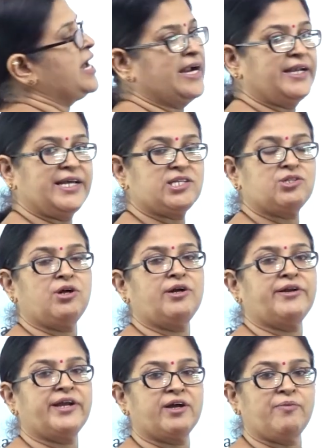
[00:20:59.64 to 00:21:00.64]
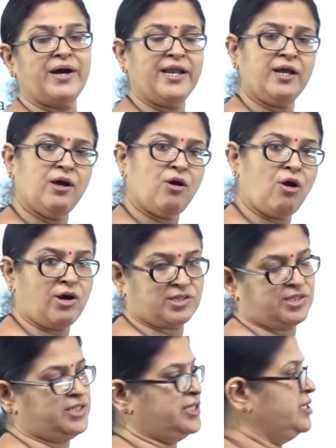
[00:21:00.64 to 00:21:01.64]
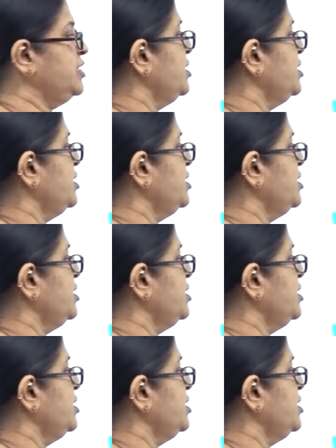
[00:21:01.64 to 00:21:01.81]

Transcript: and does not require oxygen.